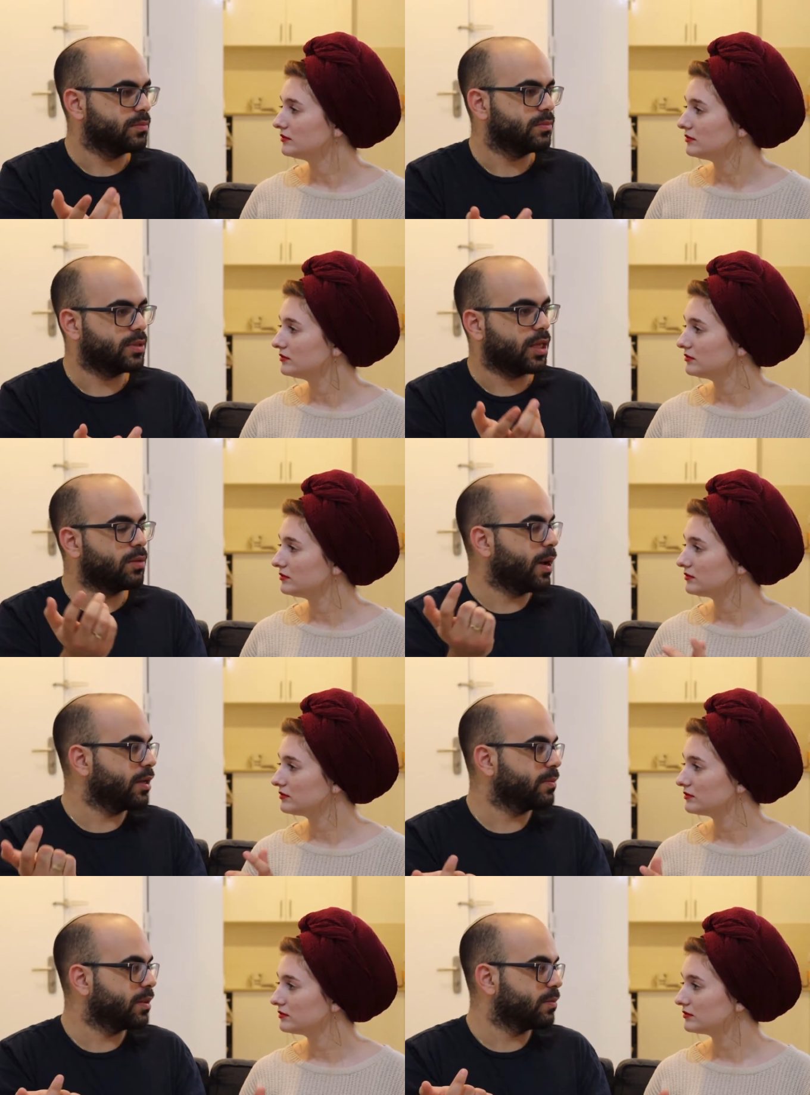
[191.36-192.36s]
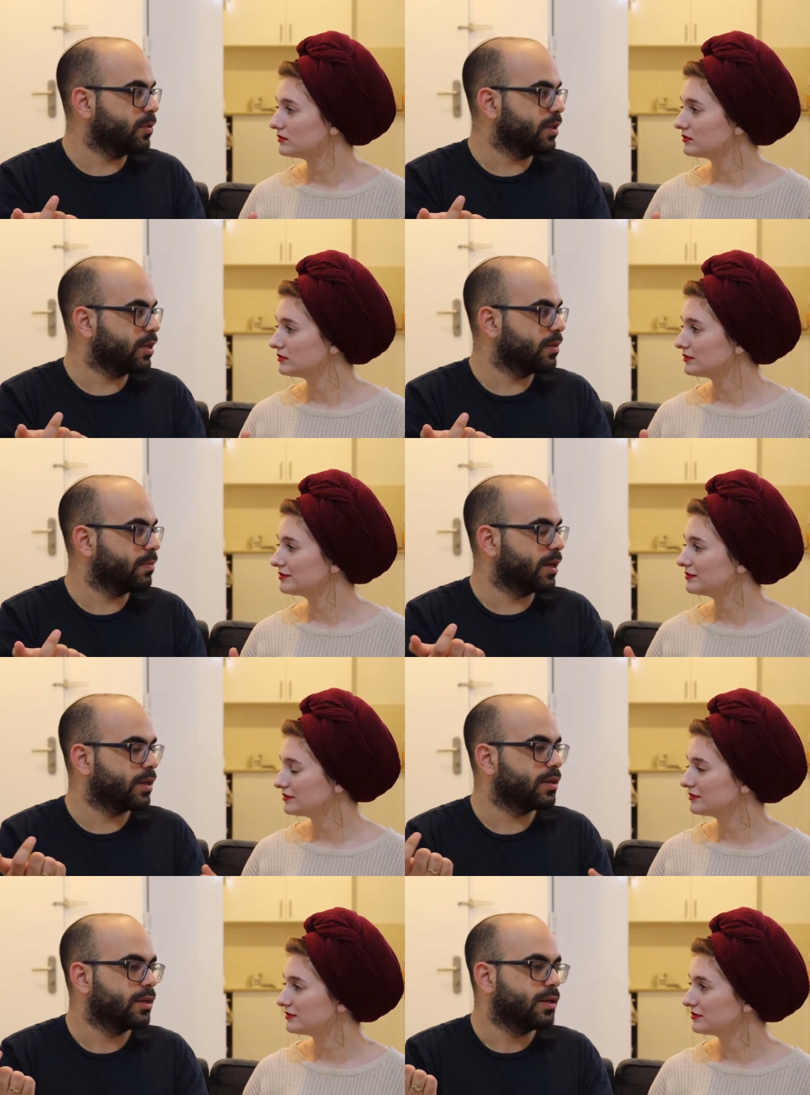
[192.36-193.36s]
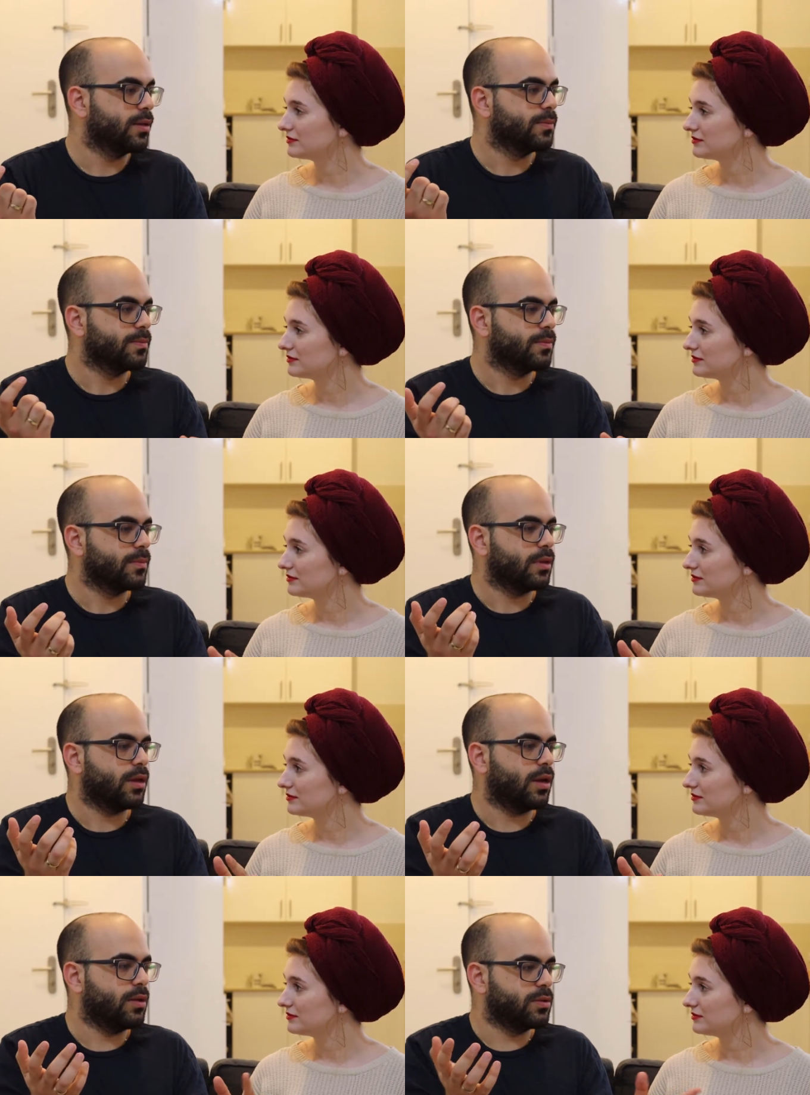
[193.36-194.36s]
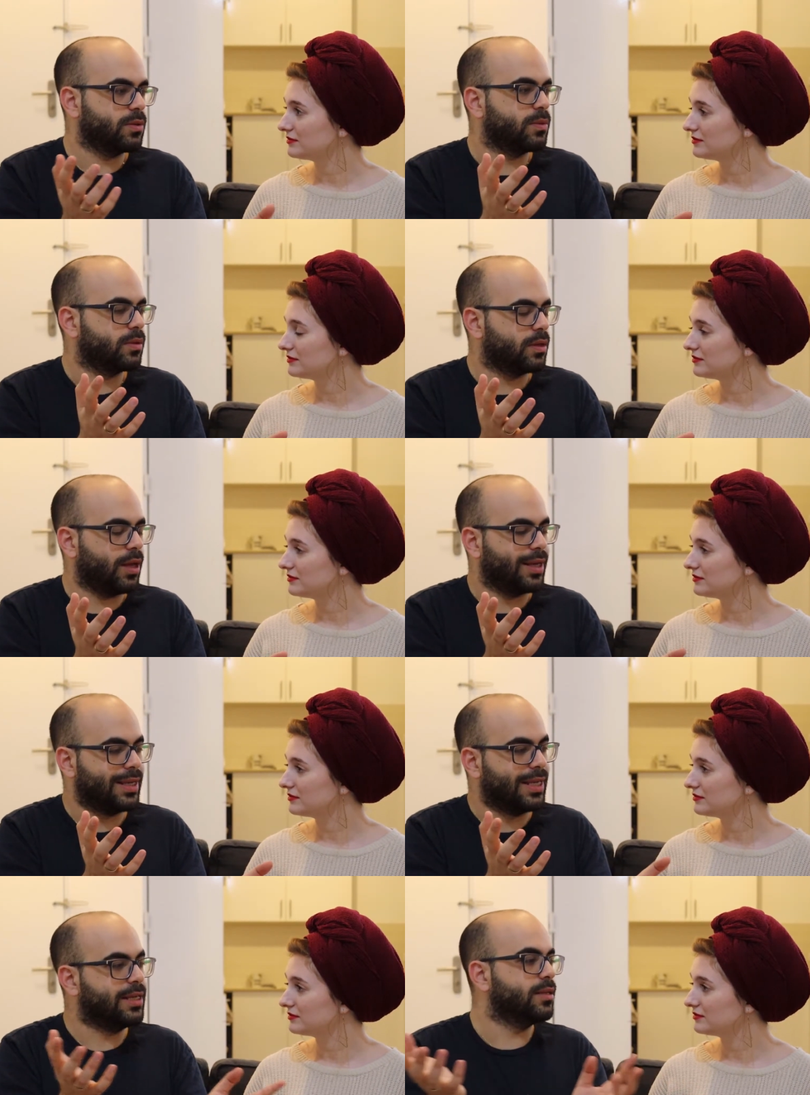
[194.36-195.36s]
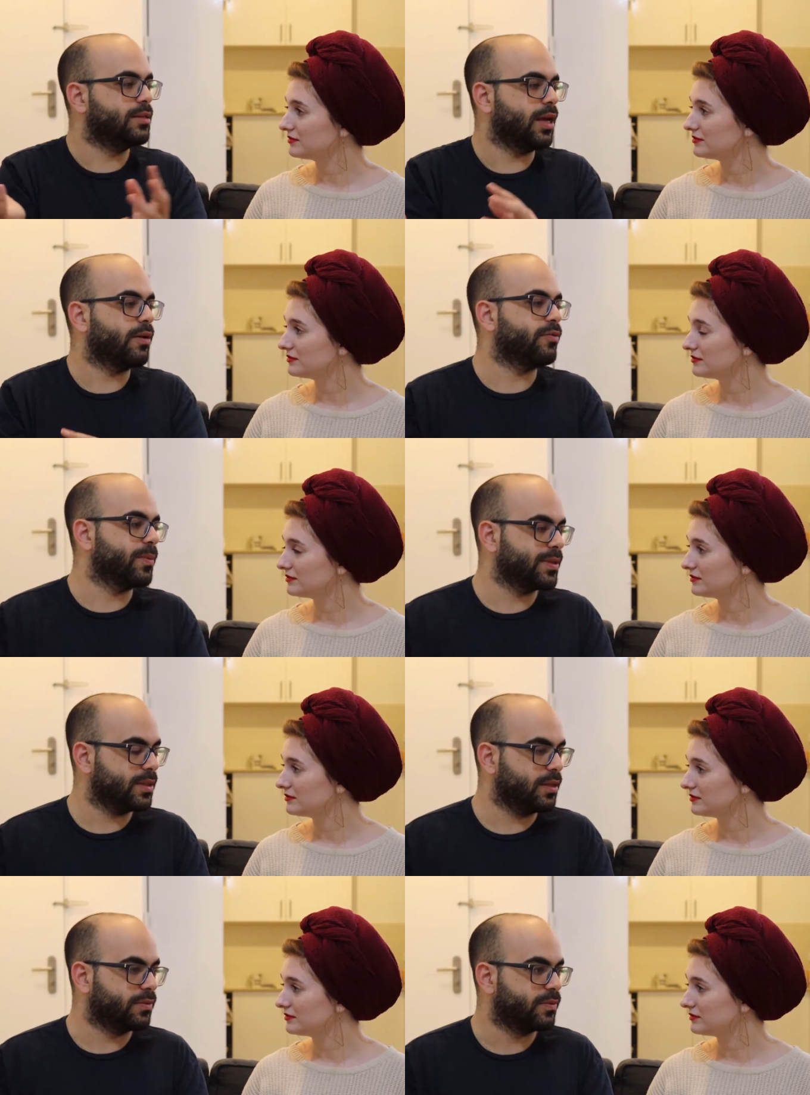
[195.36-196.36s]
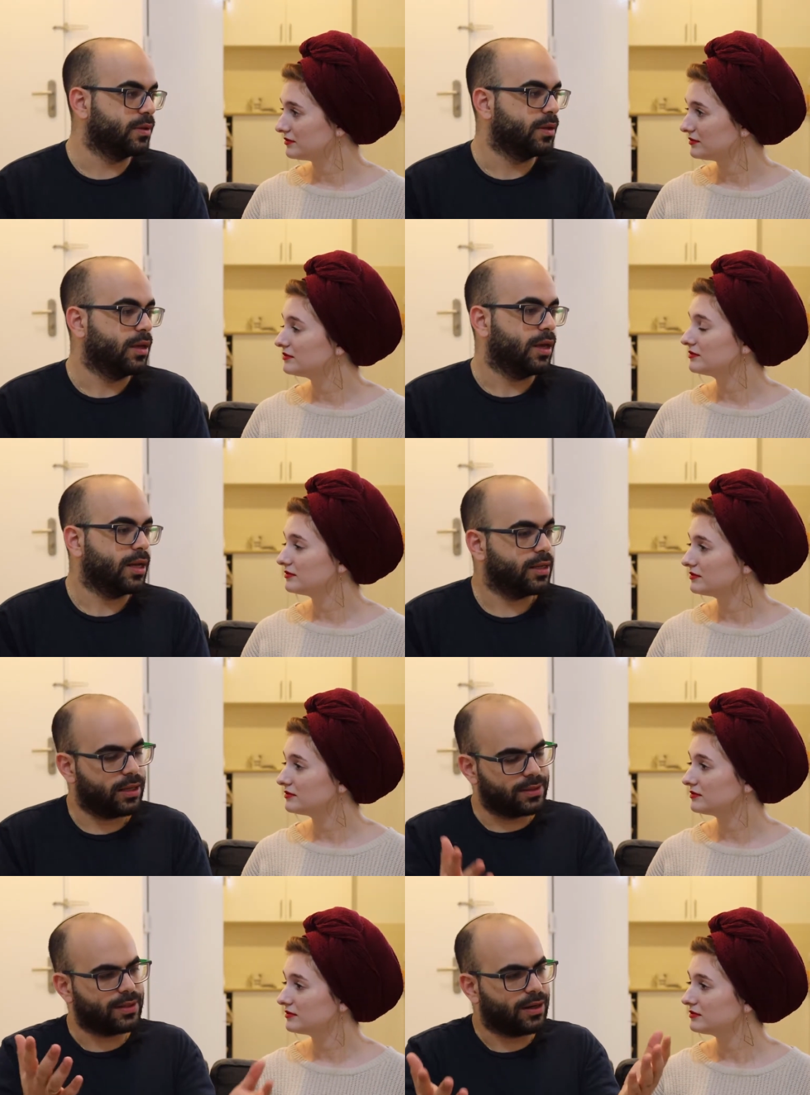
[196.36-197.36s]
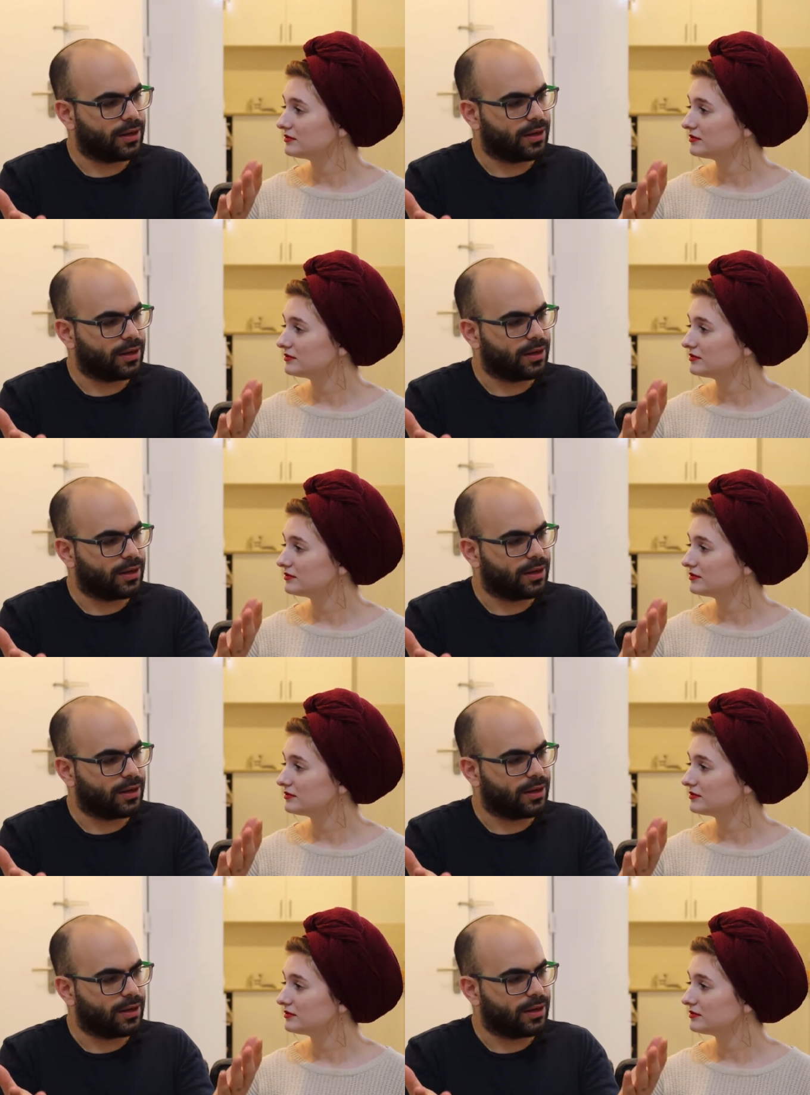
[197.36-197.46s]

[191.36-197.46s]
Speaker 1: said goodbye to me in the morning, but I also needed time for myself. And it's a